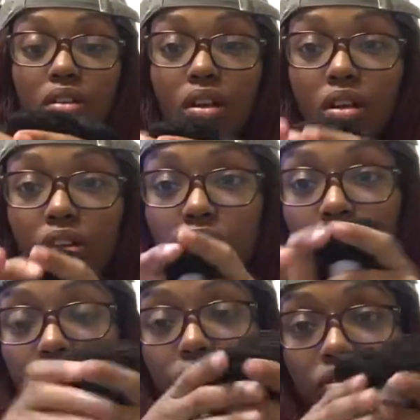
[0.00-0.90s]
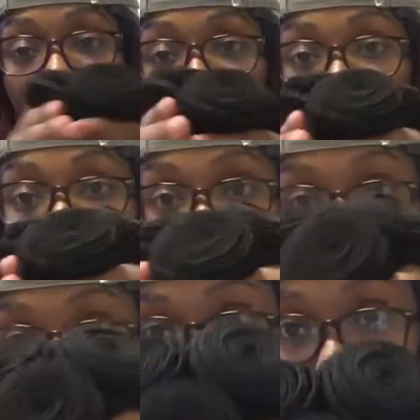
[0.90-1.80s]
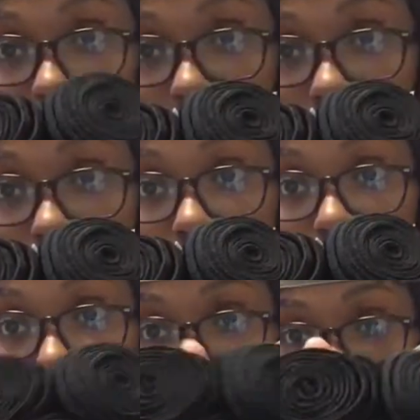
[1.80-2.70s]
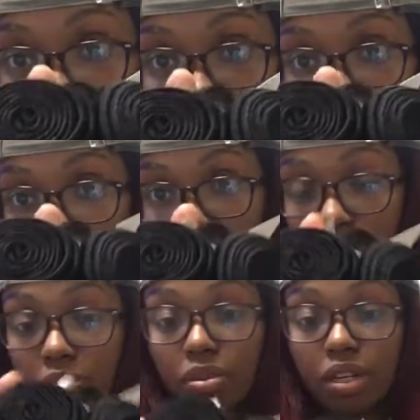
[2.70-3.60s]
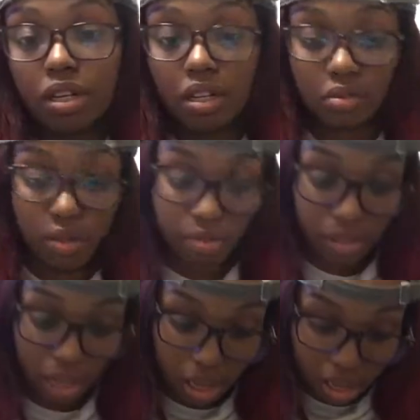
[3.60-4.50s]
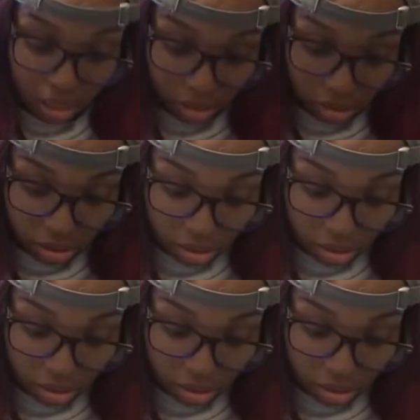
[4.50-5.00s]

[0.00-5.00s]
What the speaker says: all 3 bundles together. This is pretty nice weft size.